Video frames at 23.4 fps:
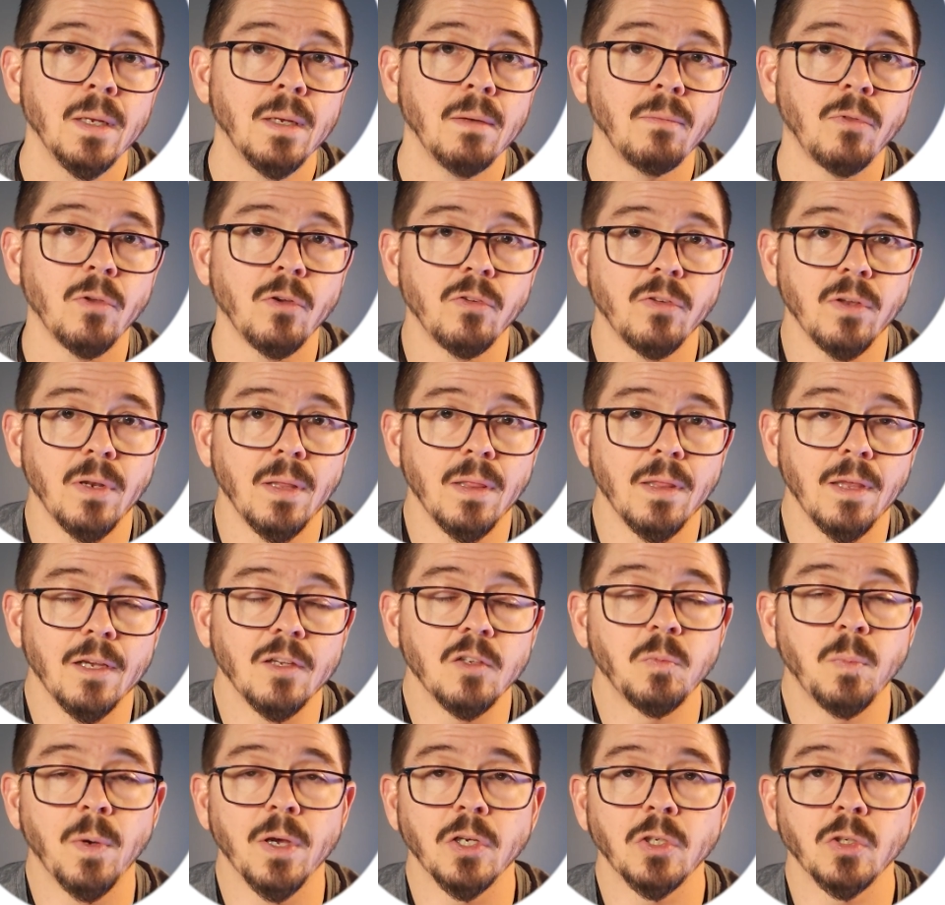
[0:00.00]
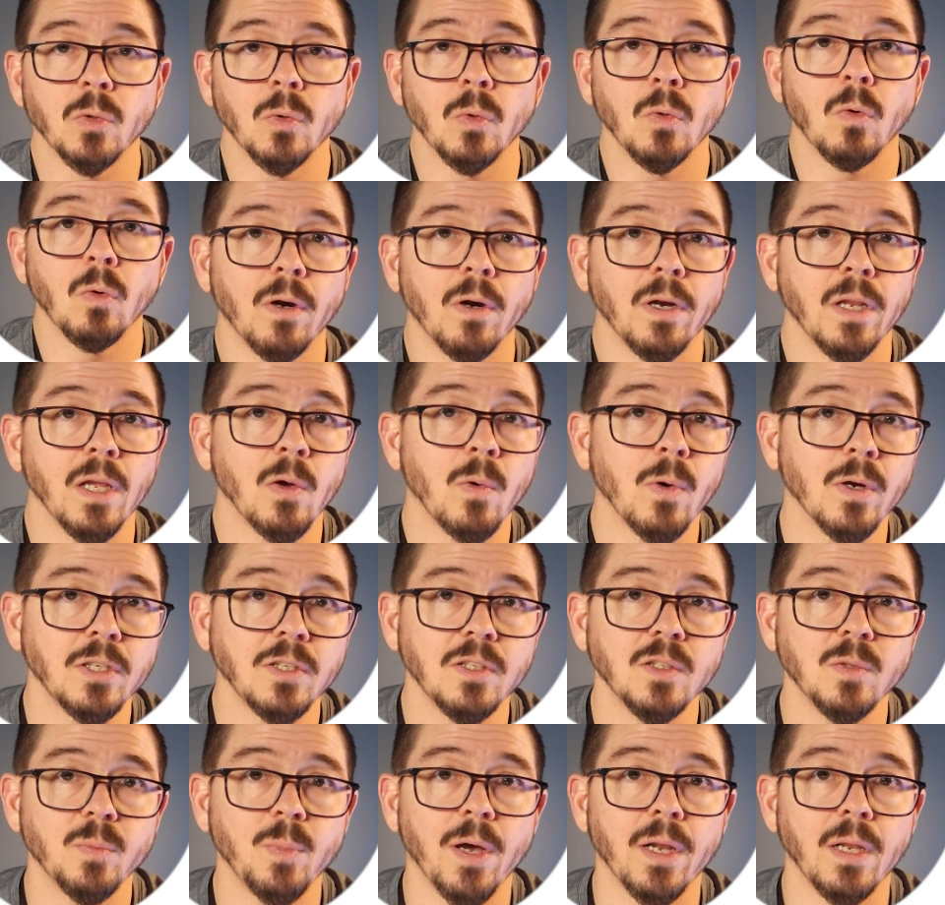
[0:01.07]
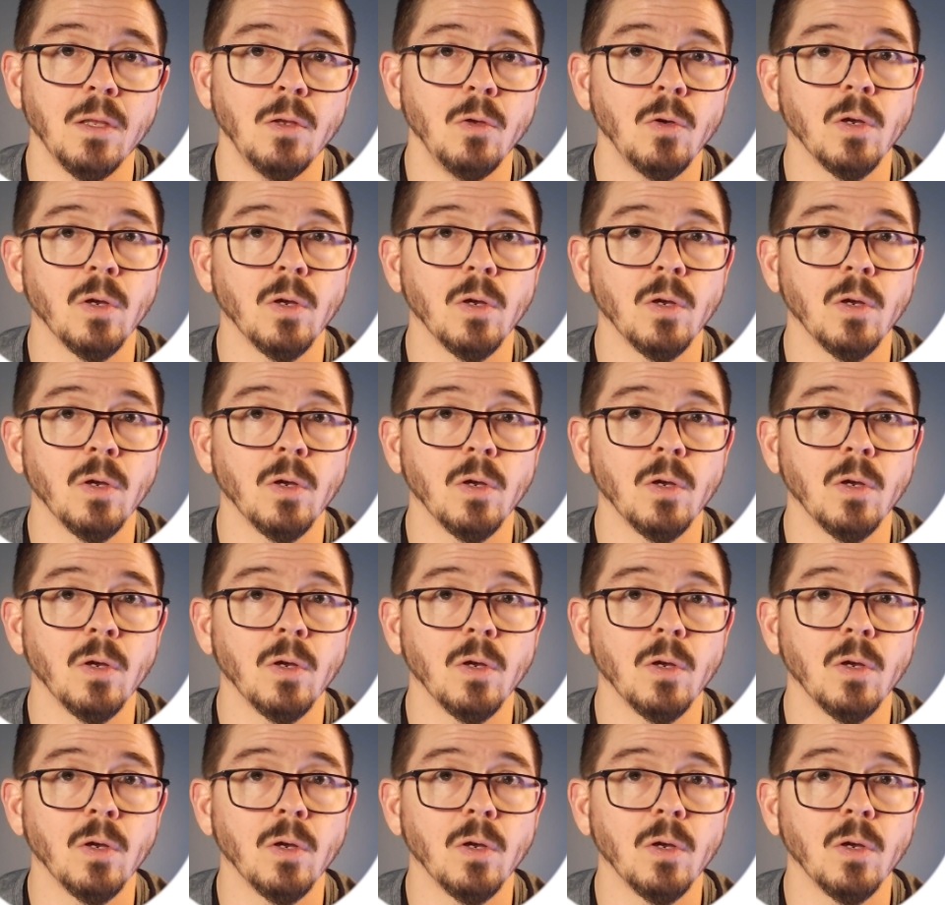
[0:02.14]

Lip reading: And if there's anything special any questions about it,